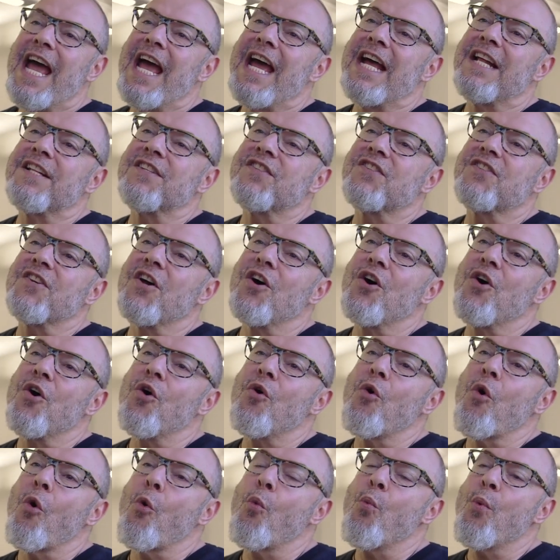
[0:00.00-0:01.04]
And
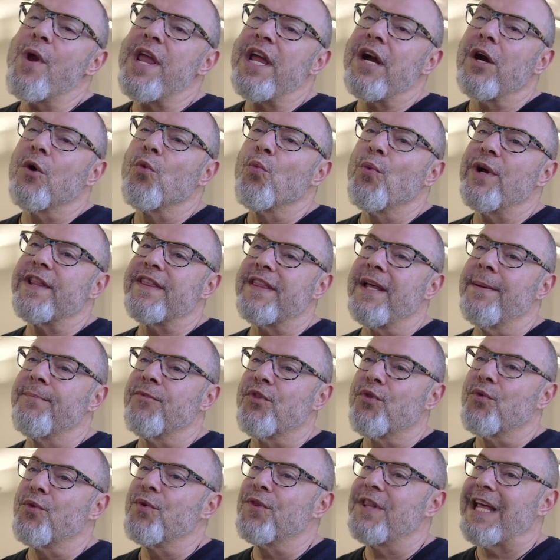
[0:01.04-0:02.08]
so we are with them
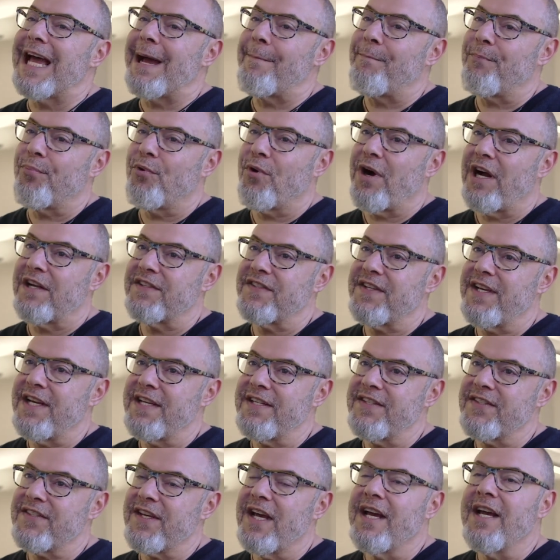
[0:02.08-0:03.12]
through that
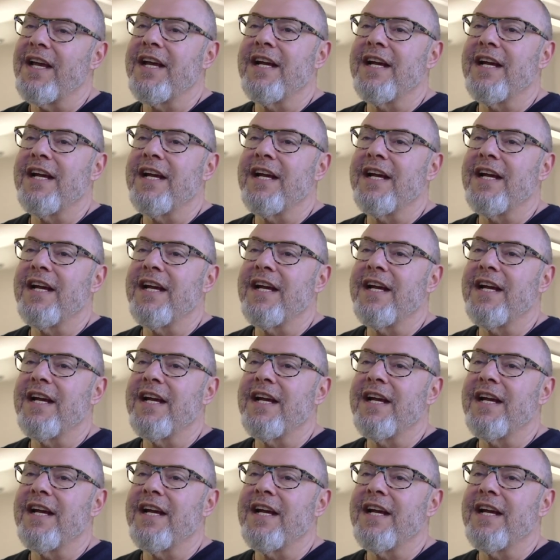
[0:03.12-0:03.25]
process.